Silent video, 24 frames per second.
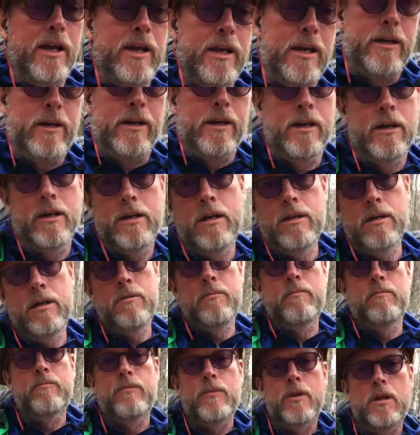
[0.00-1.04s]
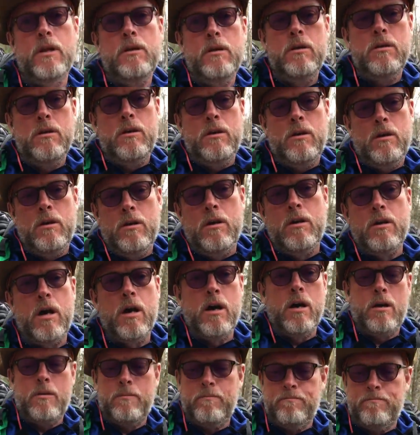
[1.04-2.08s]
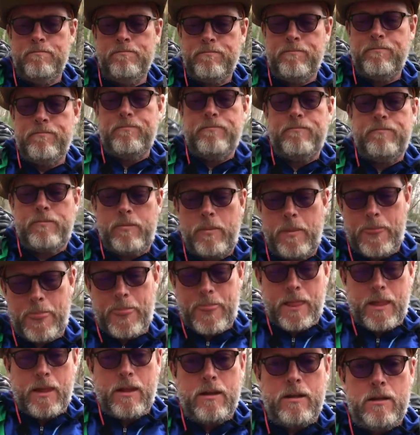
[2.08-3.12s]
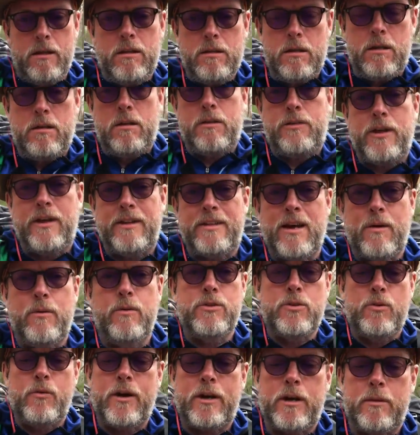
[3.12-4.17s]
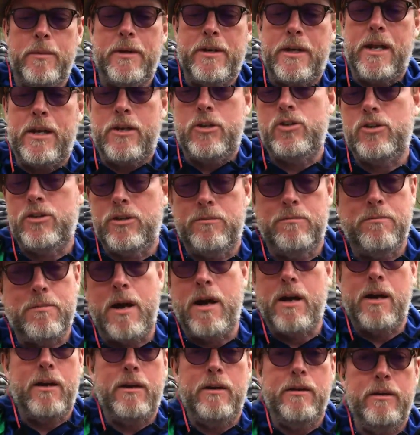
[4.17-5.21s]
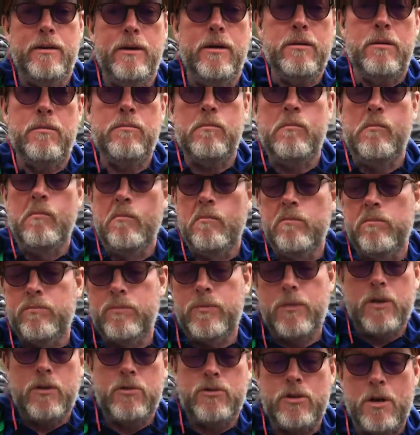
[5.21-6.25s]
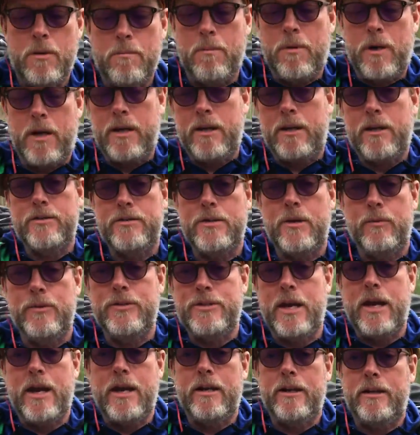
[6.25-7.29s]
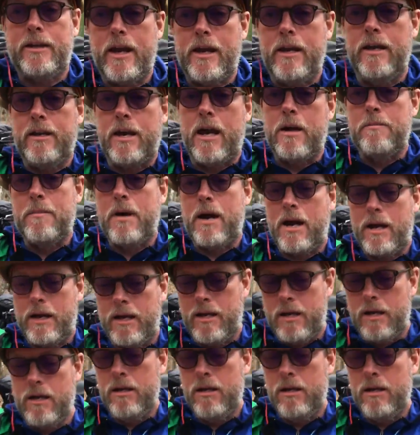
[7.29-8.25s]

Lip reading: Inn. I think that was a recommendation by somebody because that was annotated on my